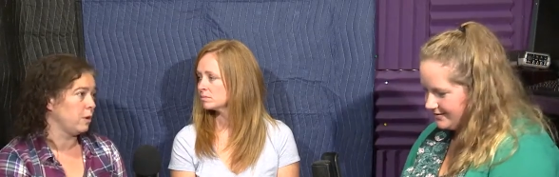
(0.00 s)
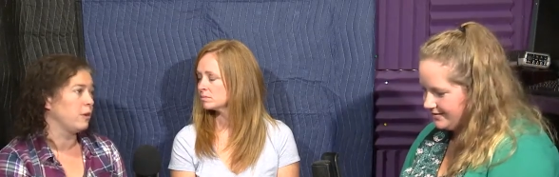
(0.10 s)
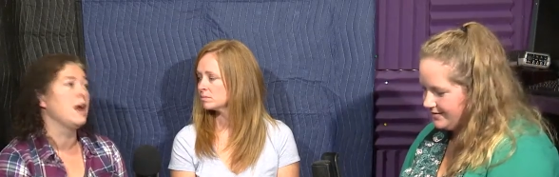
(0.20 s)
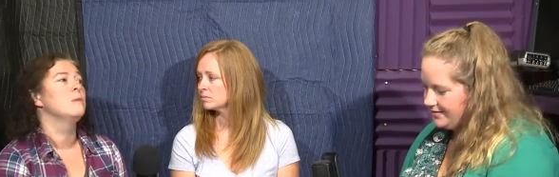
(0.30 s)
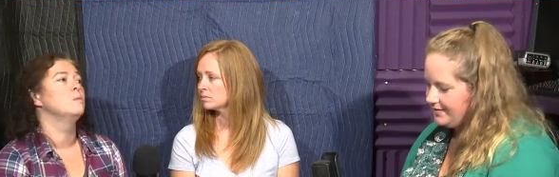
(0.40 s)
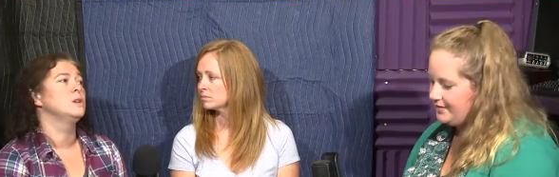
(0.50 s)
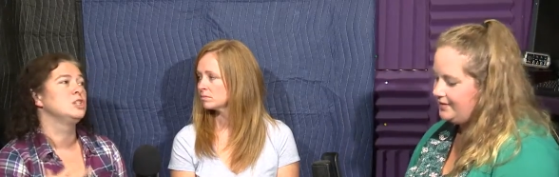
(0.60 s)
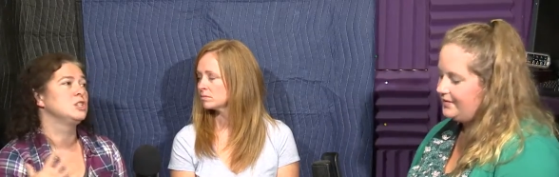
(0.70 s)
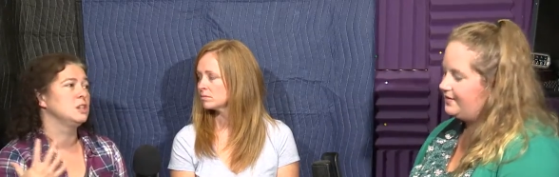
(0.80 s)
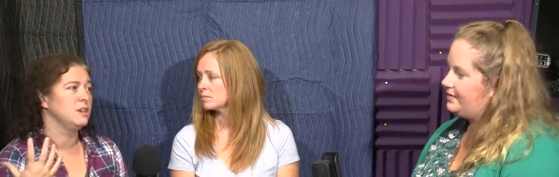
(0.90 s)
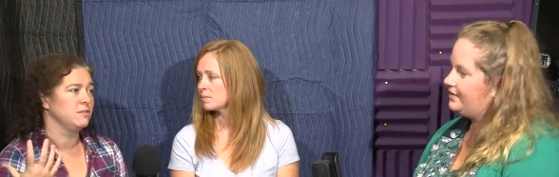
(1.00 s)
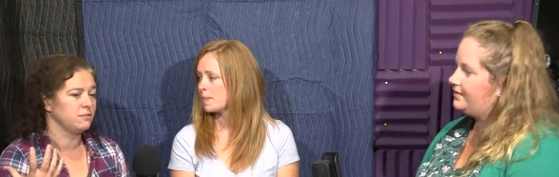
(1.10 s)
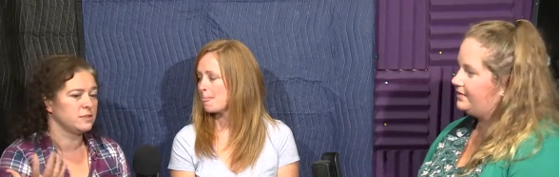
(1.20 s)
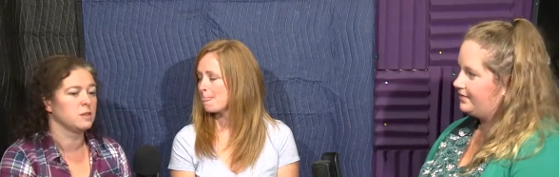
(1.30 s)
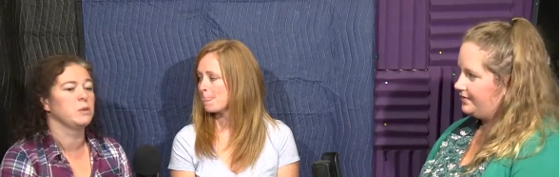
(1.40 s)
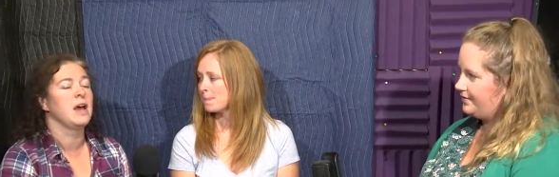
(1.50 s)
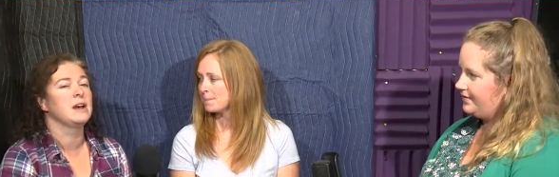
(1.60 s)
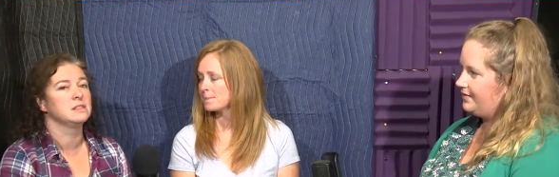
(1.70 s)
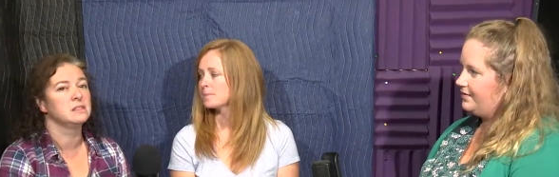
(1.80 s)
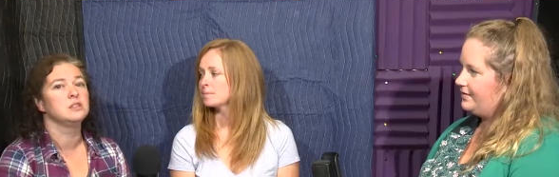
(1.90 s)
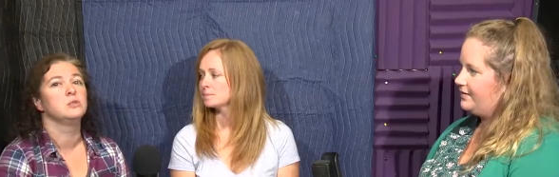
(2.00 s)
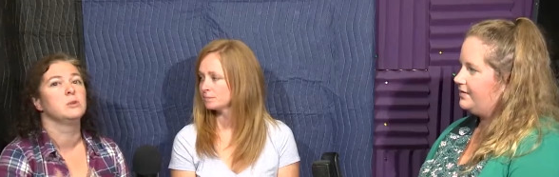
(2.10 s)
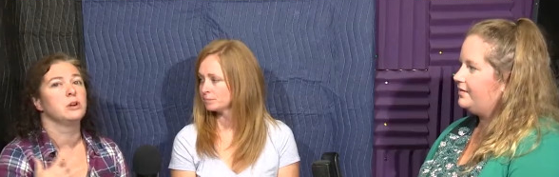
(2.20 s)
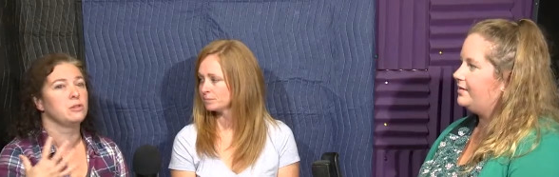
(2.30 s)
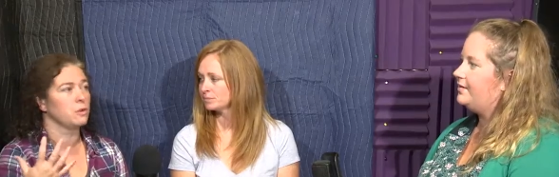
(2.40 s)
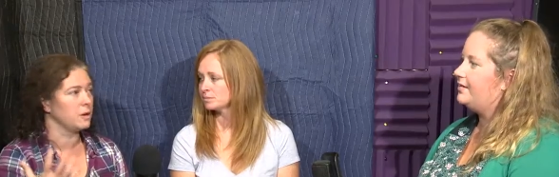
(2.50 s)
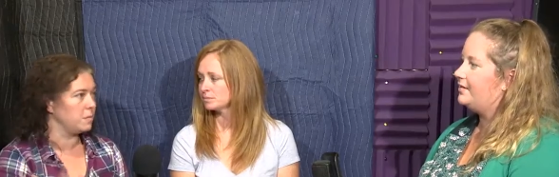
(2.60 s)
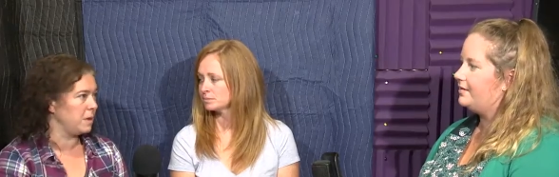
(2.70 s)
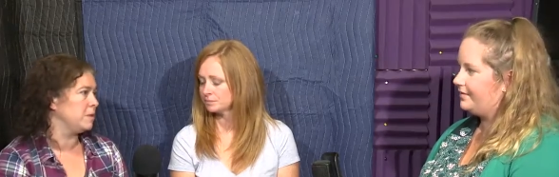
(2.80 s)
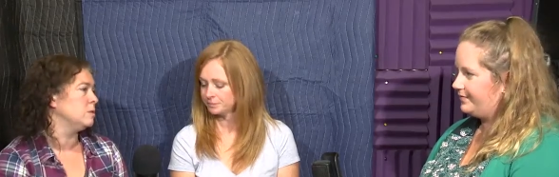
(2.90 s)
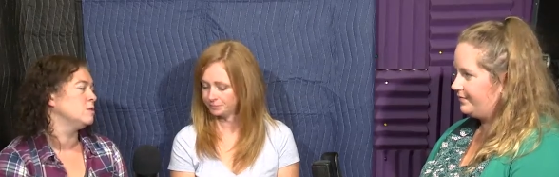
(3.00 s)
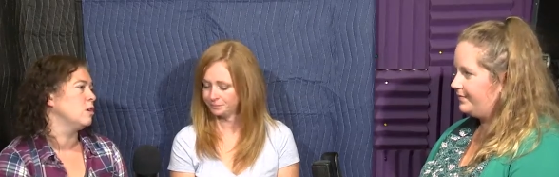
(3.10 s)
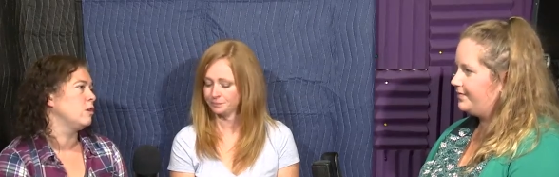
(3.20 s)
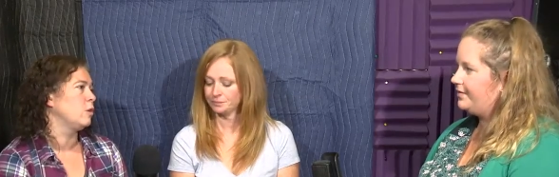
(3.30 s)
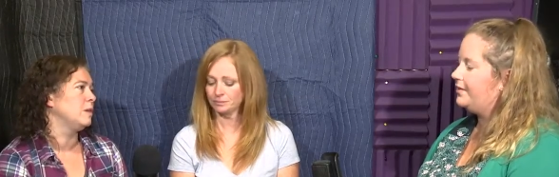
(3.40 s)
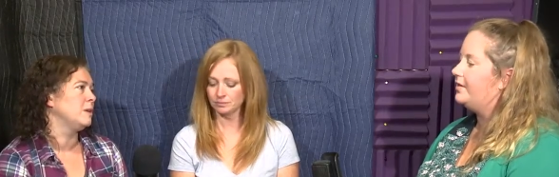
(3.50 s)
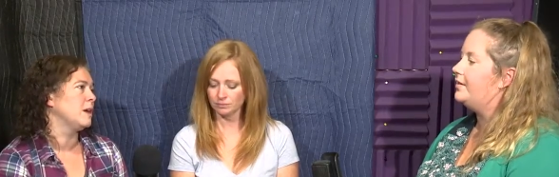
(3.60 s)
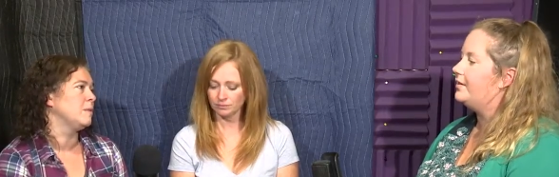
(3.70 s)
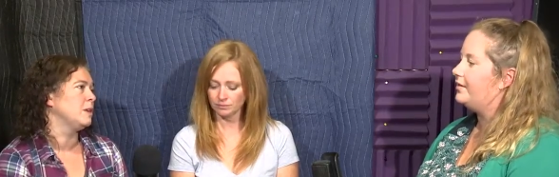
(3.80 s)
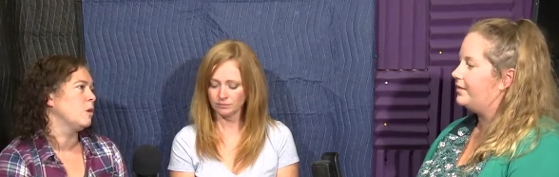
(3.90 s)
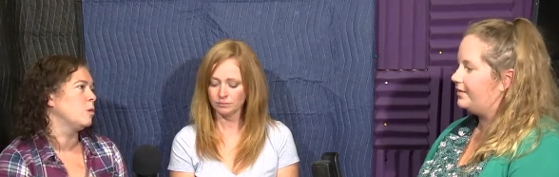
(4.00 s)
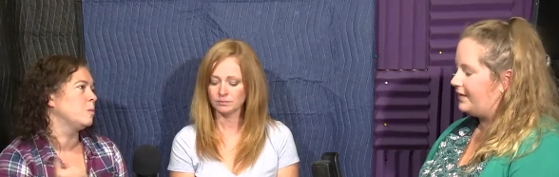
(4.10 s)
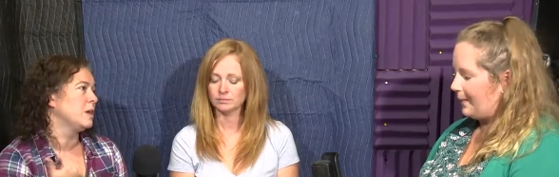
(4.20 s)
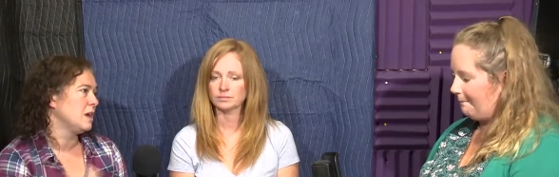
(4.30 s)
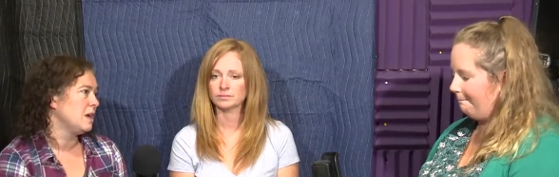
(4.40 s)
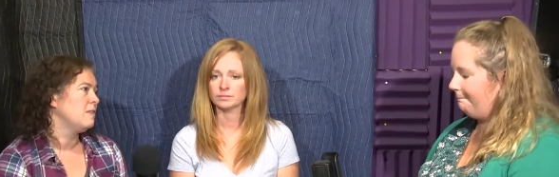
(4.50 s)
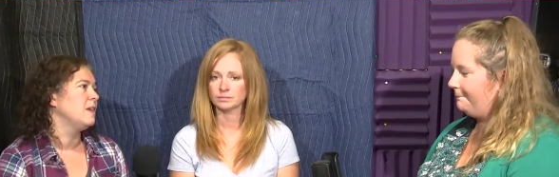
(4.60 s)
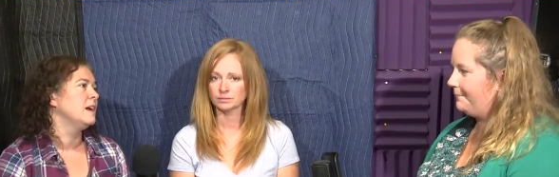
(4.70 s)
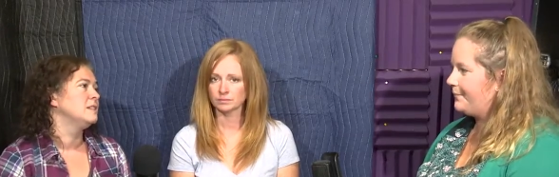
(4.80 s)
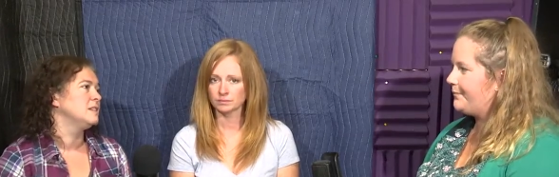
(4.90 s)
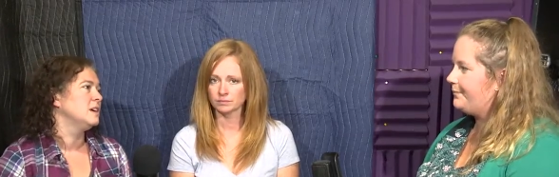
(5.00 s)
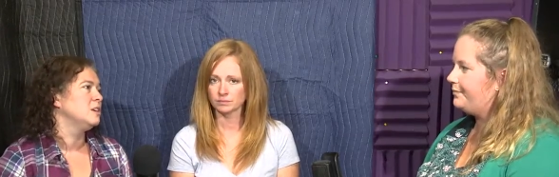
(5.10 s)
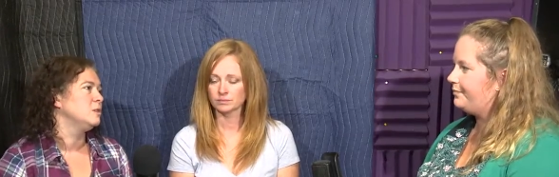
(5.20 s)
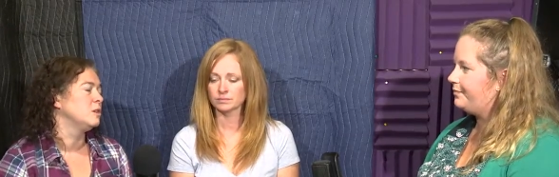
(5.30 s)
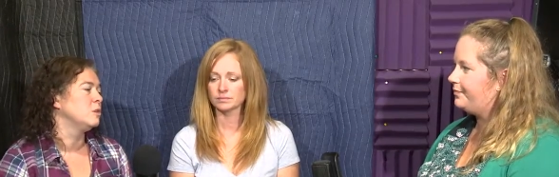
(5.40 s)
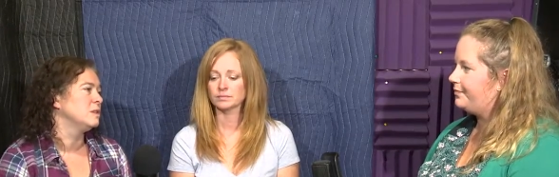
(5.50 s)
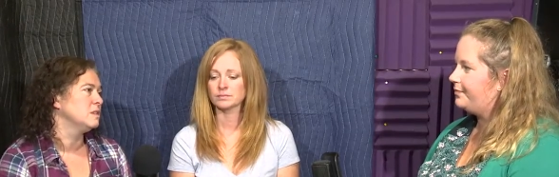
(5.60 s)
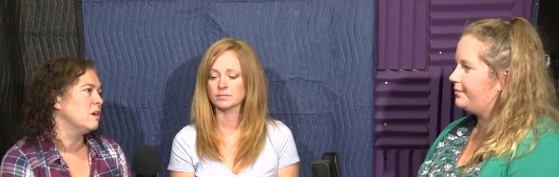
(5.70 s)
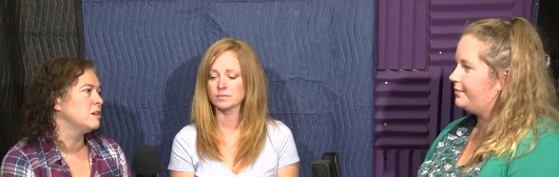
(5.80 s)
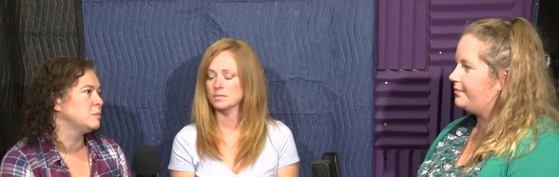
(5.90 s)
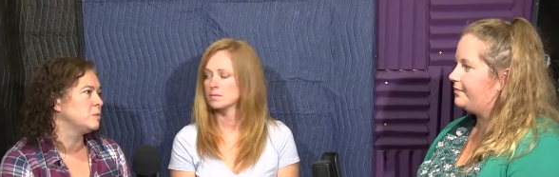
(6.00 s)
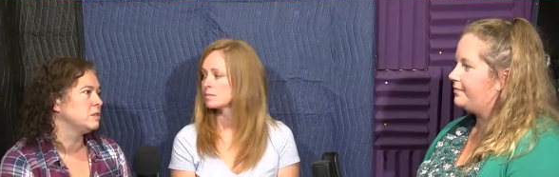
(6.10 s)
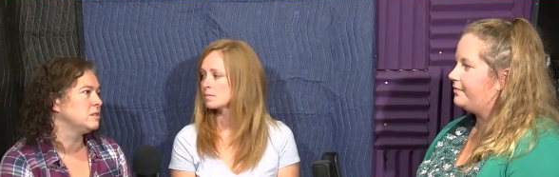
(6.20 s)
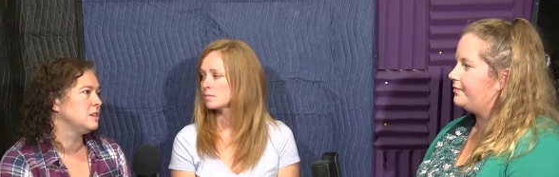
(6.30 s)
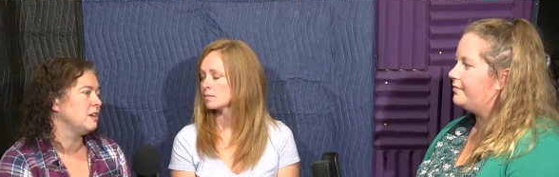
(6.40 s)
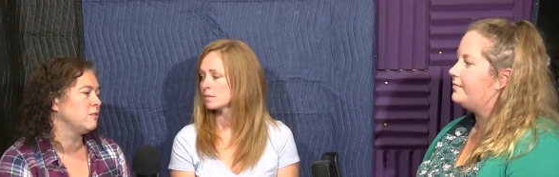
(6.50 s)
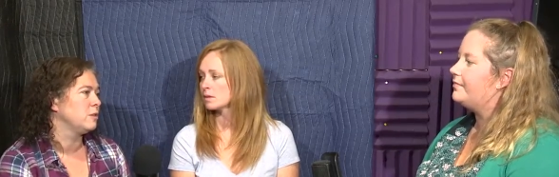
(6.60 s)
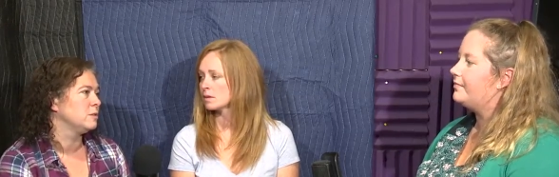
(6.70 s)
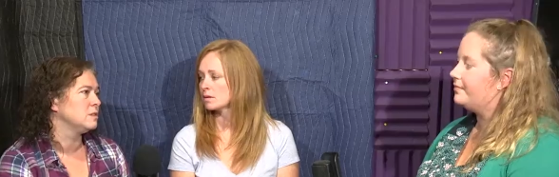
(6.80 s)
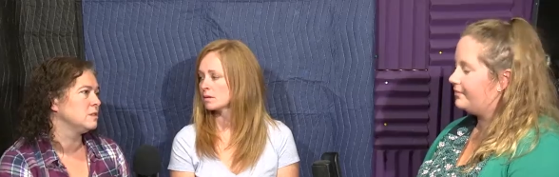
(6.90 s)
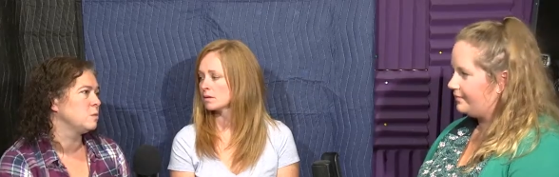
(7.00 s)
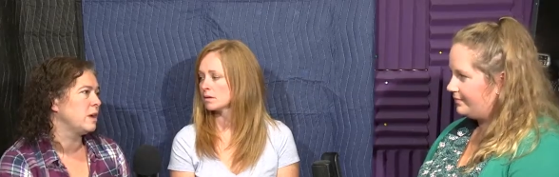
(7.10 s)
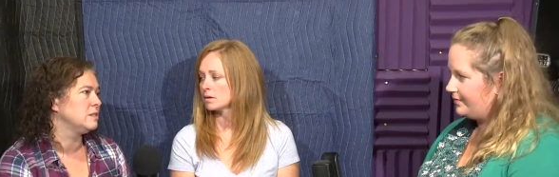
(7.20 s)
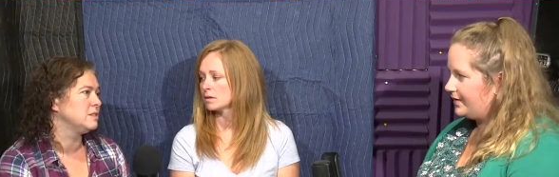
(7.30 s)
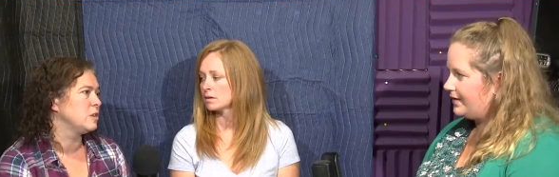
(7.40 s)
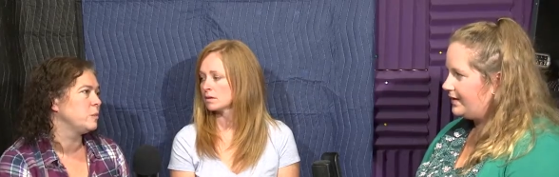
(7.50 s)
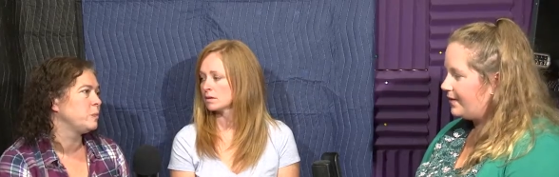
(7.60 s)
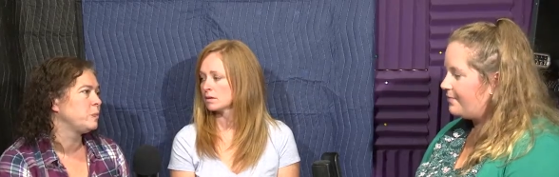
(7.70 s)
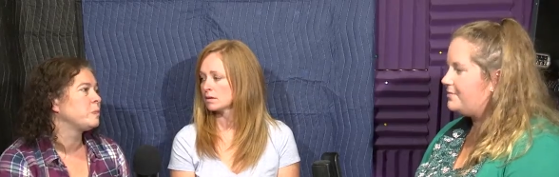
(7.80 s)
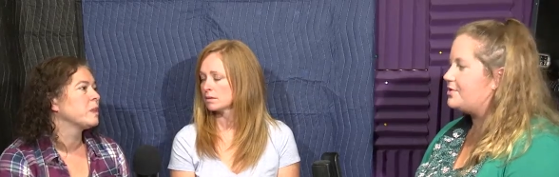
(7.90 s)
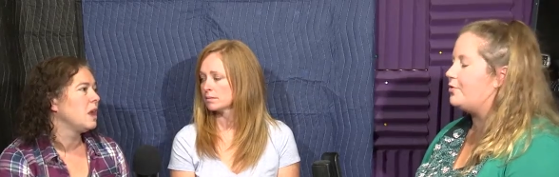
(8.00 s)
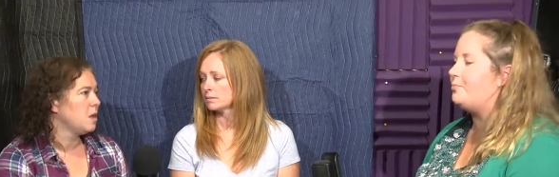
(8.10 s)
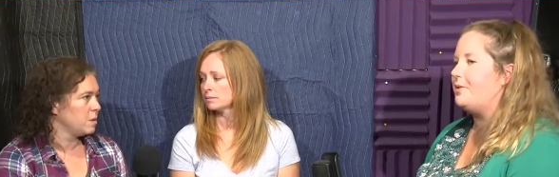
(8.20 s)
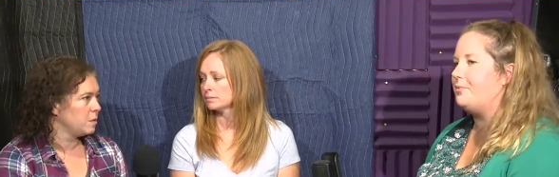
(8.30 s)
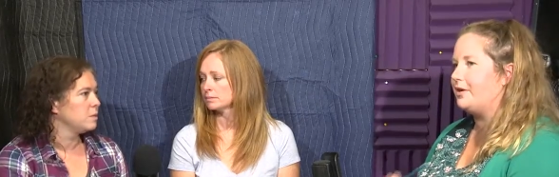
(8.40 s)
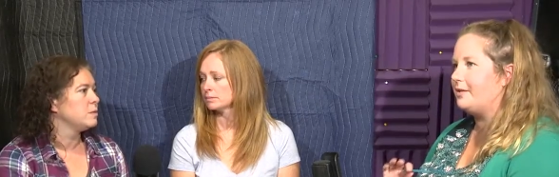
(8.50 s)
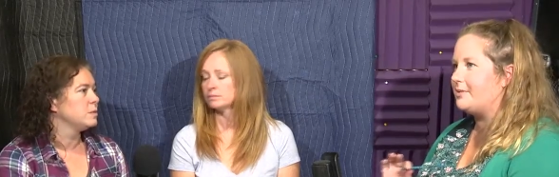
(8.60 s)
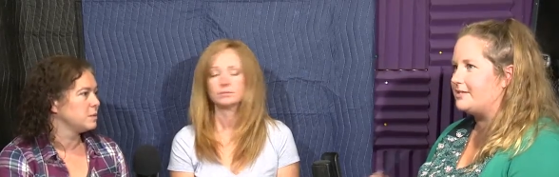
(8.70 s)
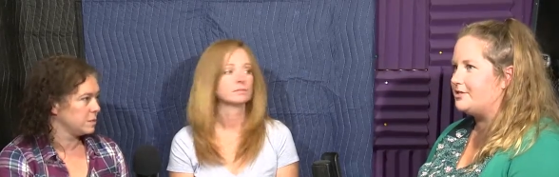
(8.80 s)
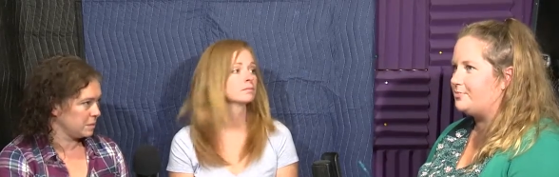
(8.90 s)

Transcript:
Speaker 1: program, which if someone has a stillbirth or a baby who's not going to be coming home, yeah. that uh, you can go into the hospital and take photos as well. So yeah, so people can message